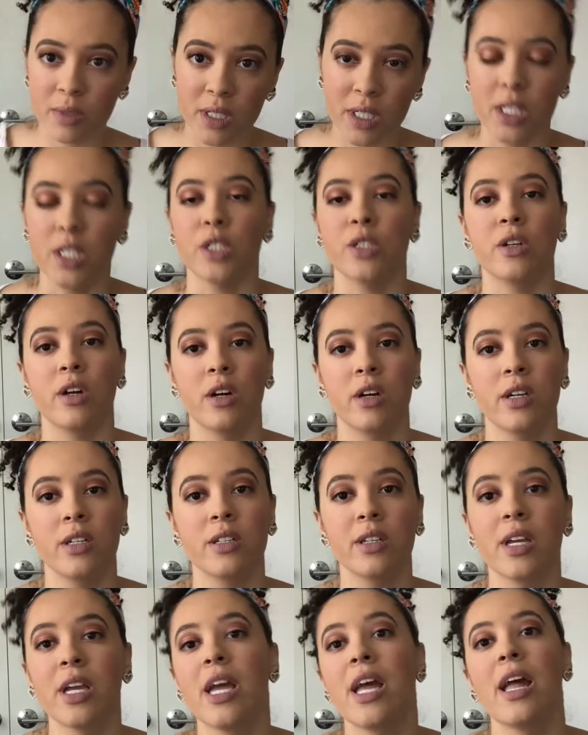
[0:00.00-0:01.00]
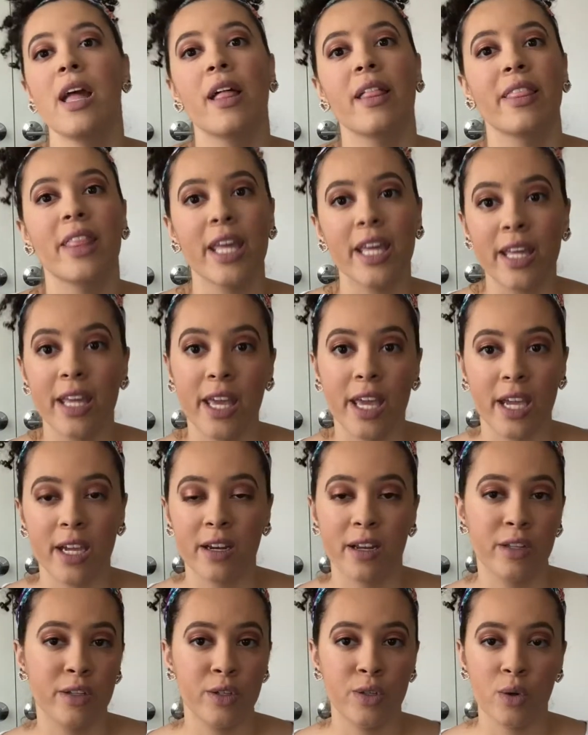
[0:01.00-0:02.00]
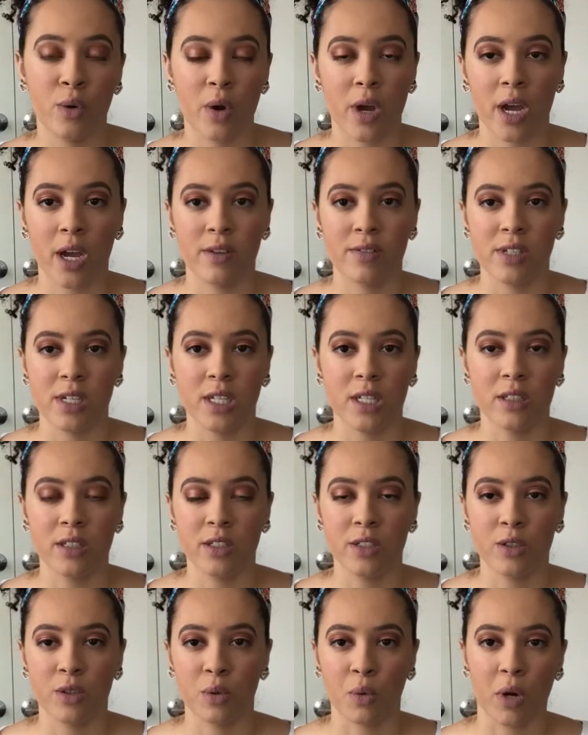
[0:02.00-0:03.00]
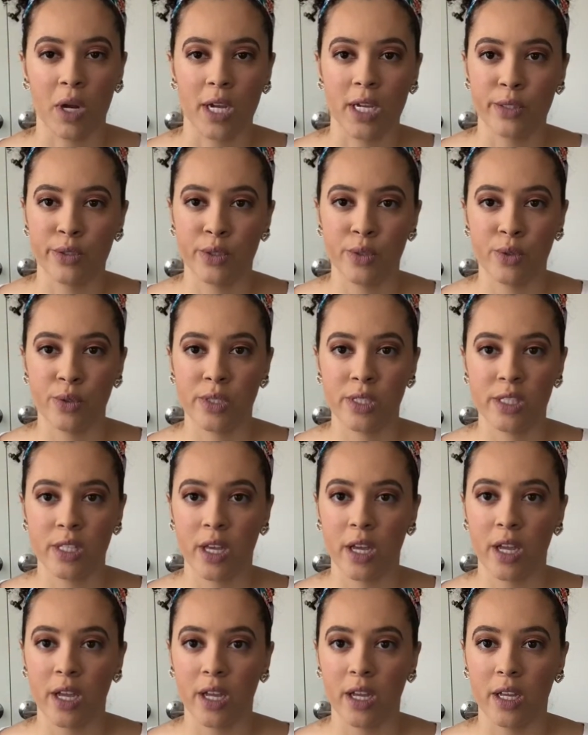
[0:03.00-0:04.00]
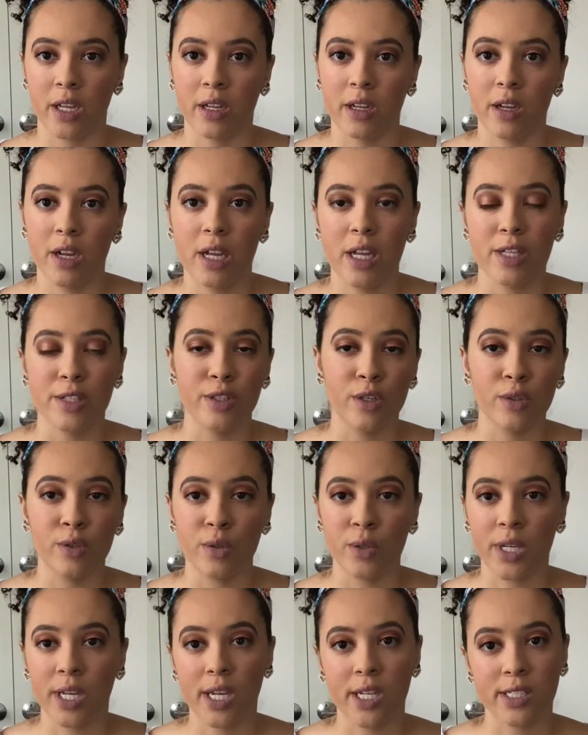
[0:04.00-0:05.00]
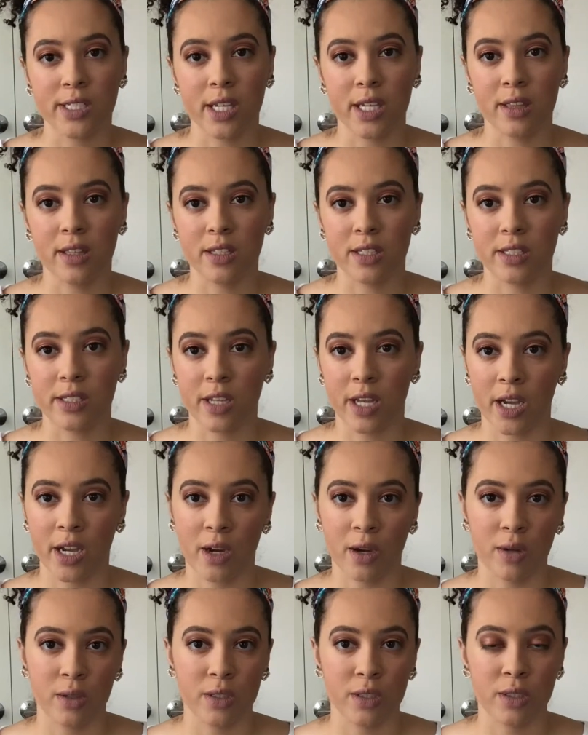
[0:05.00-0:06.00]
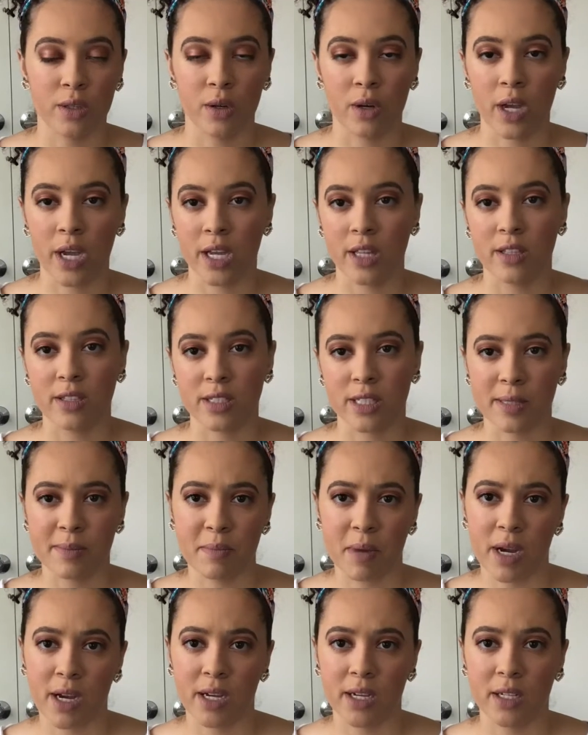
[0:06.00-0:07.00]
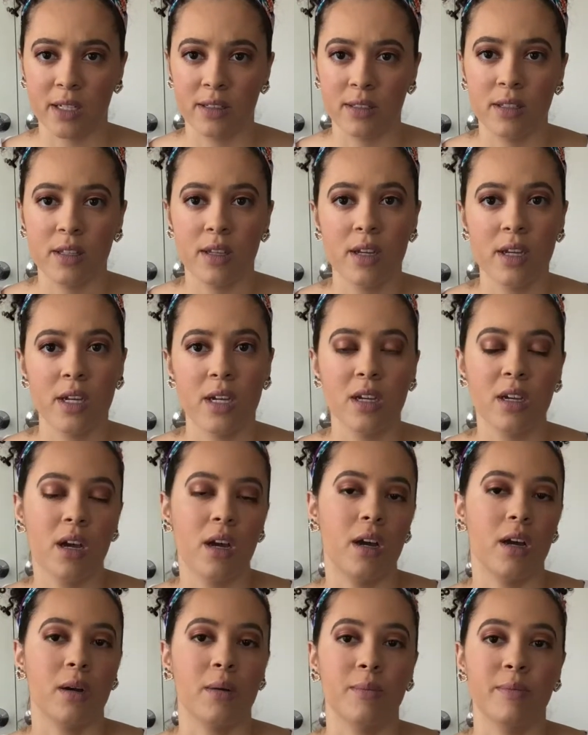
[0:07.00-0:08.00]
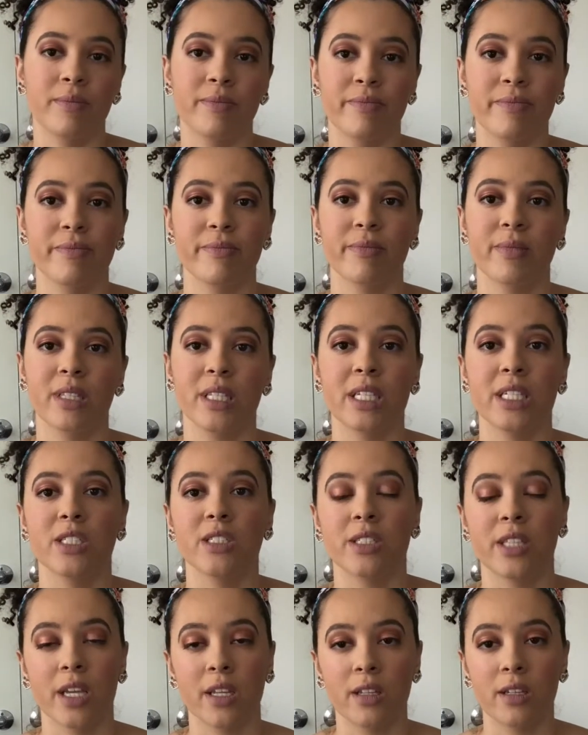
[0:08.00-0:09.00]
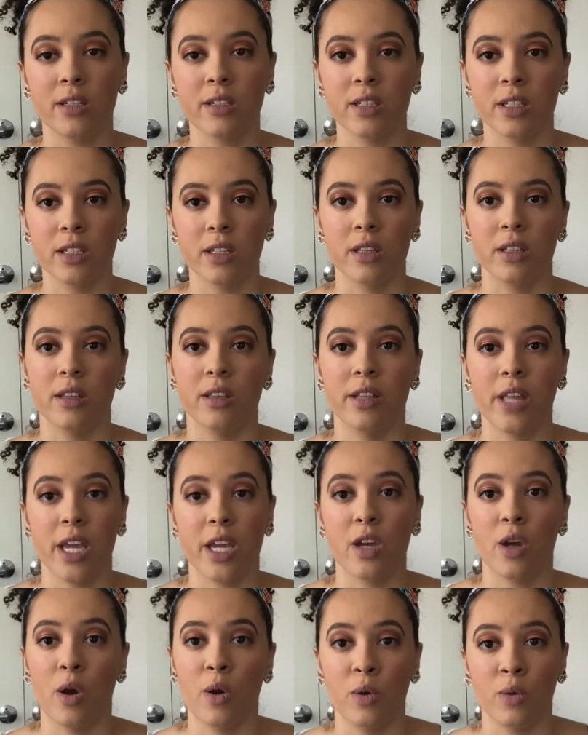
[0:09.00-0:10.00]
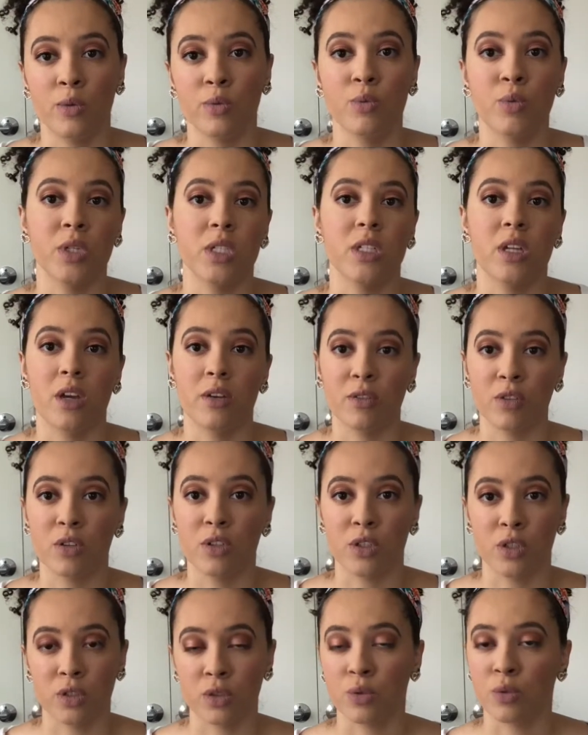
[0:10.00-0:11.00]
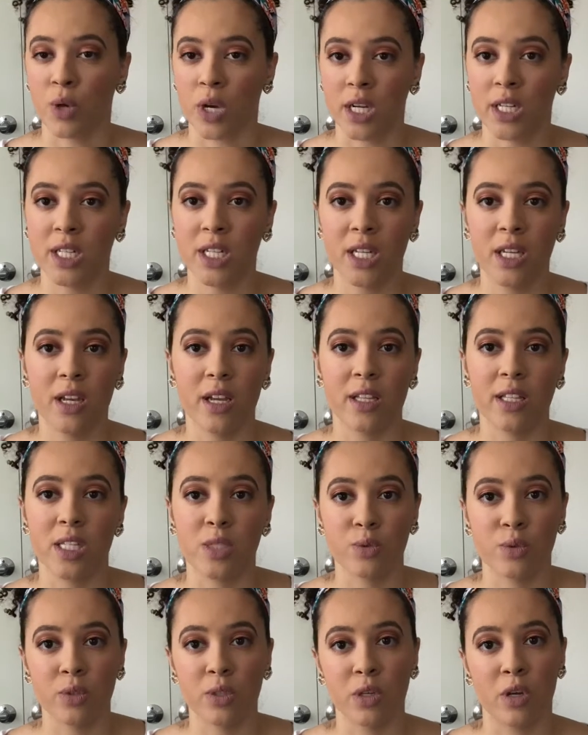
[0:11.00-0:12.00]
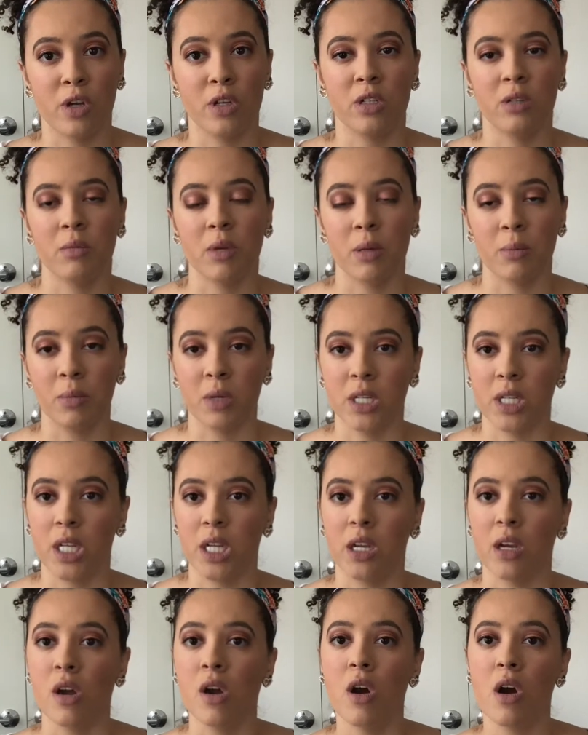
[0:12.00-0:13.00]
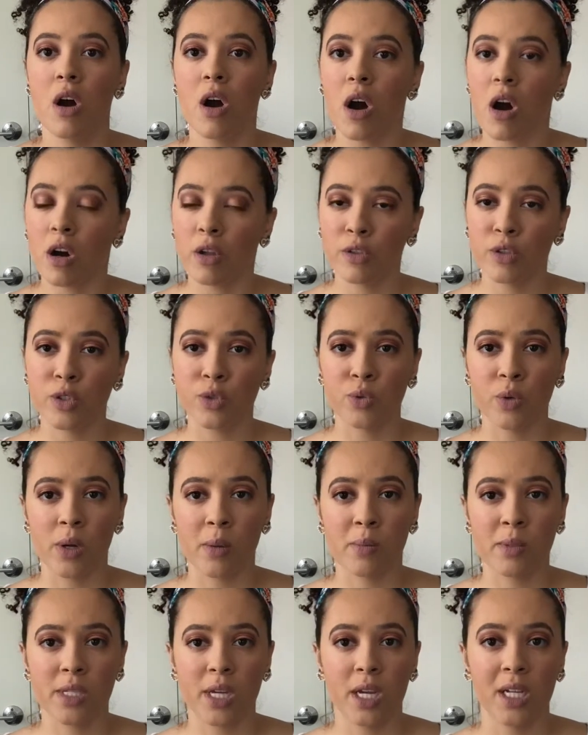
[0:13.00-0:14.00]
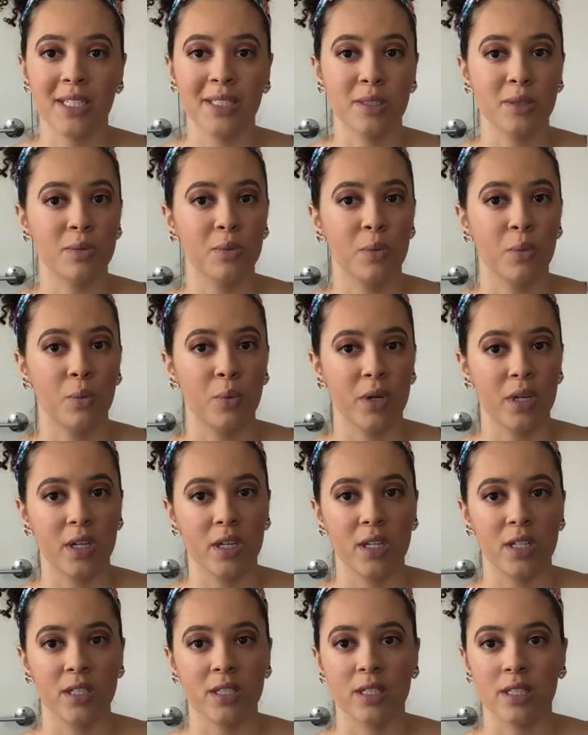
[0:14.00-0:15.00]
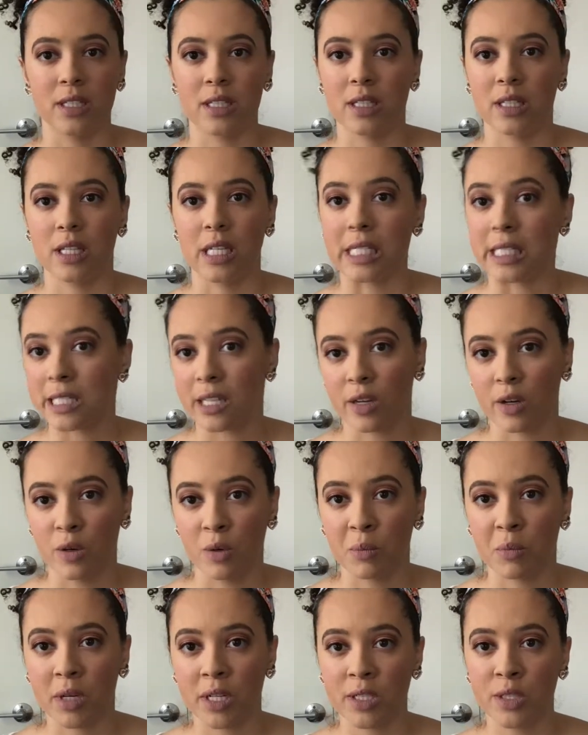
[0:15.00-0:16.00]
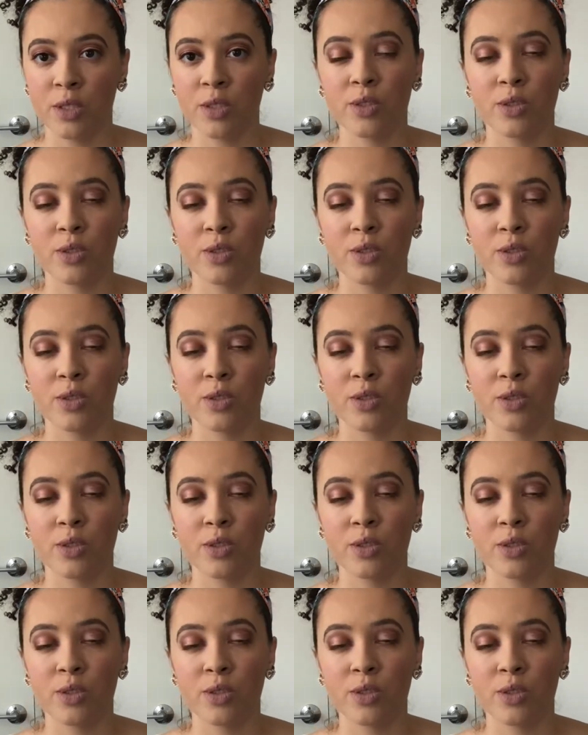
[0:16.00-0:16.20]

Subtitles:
you're gone, they can, and you don't have any legal right to say no, you can't take this down, hey, this is mine, because technically they own whatever you're writing, and it's really hard to make money on those websites when it's not owned by you.